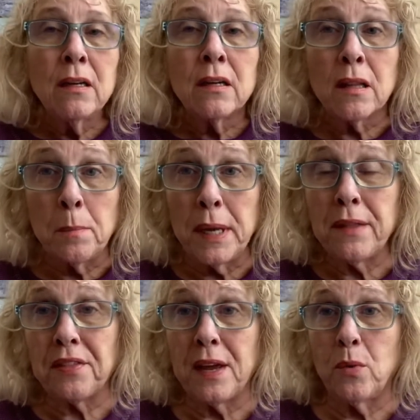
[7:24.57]
The big
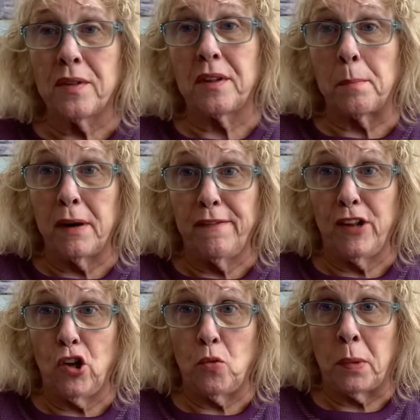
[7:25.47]
thing was the
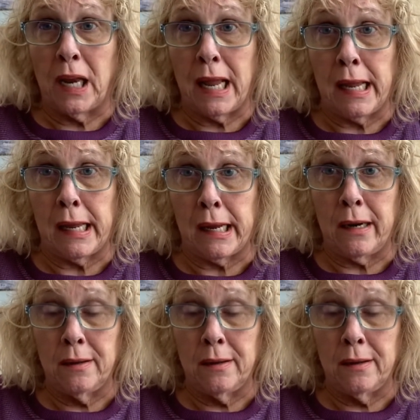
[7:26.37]
buffalo plaid.